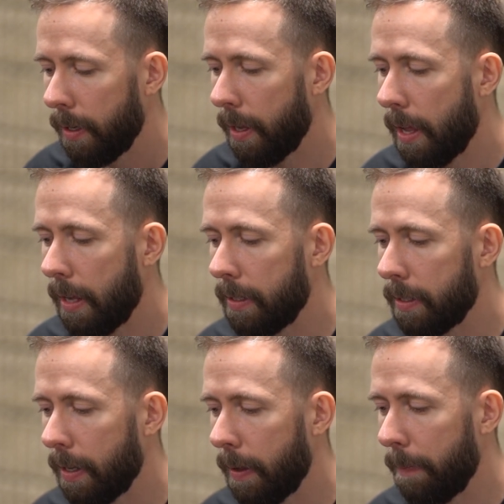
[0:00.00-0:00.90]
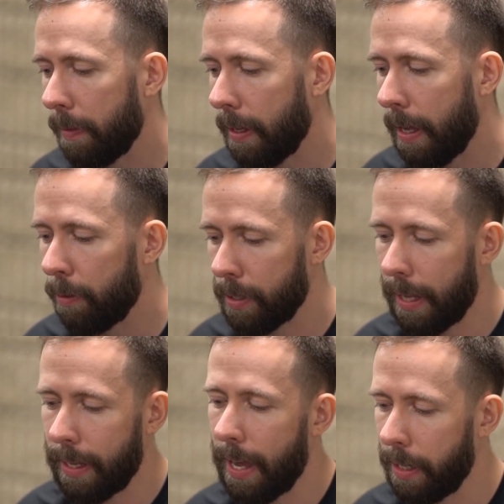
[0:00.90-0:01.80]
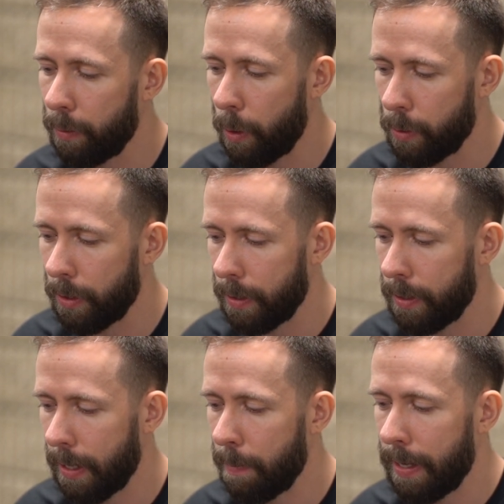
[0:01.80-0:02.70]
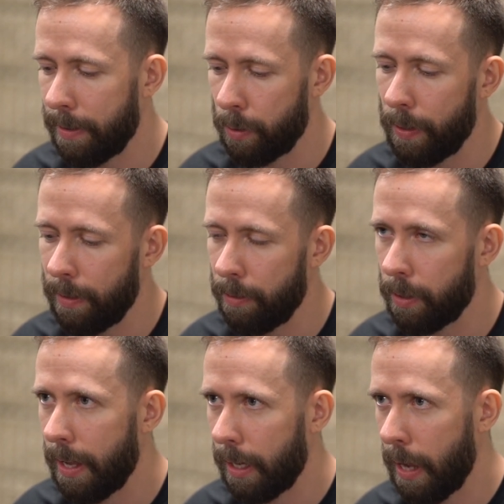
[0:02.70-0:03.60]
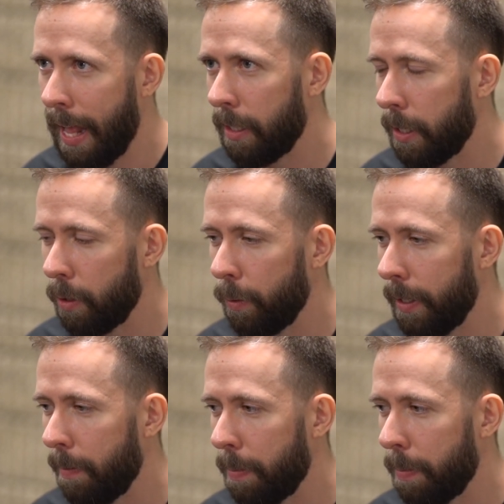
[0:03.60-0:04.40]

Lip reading: And I was like kiting Roaches. I made this really weird like Hellion only